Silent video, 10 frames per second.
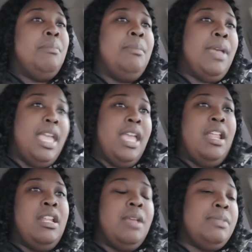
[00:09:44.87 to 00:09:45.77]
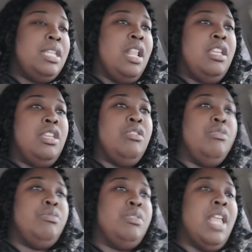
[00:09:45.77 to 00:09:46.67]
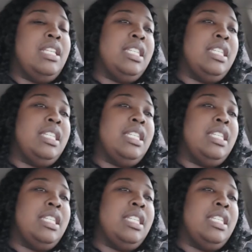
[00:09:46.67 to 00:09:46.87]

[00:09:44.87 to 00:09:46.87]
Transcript: Man, I'm telling you. Like,